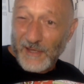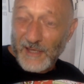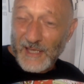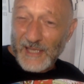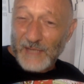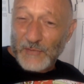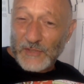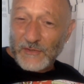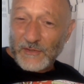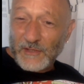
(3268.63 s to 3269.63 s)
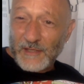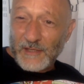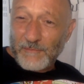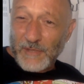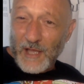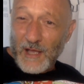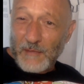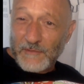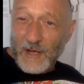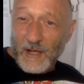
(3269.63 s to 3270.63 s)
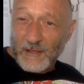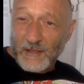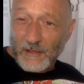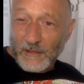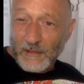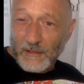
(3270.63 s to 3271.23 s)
And it would just look like blobs of color.